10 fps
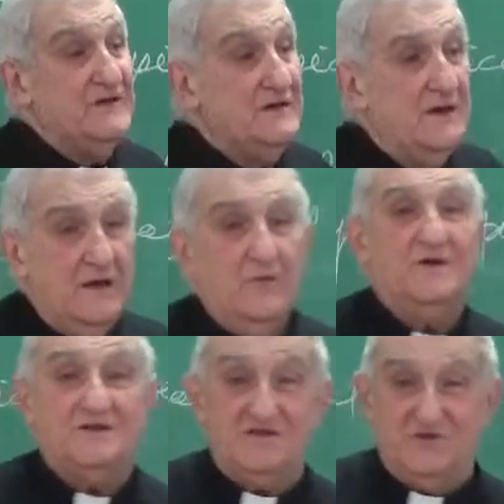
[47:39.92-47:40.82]
me
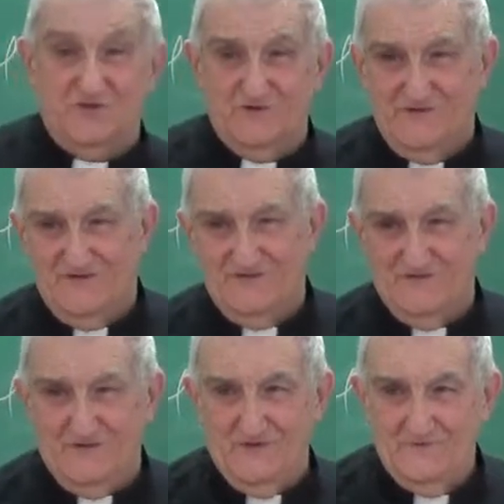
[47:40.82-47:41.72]
what is due.
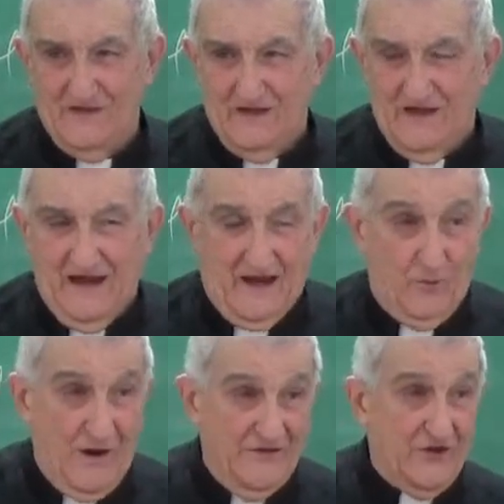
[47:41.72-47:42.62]
And
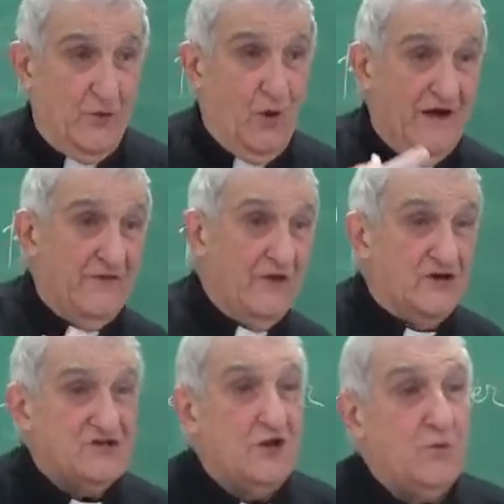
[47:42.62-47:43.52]
when the one
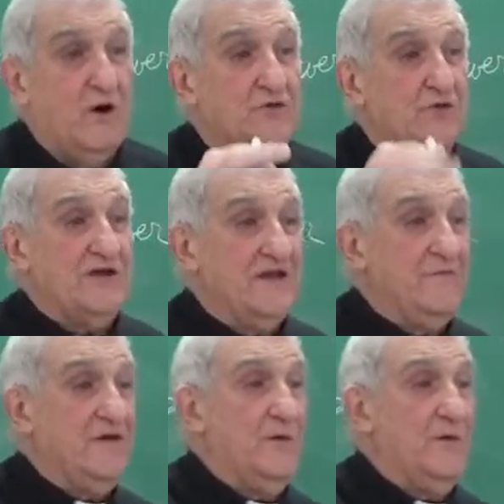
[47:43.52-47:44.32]
does not want to give me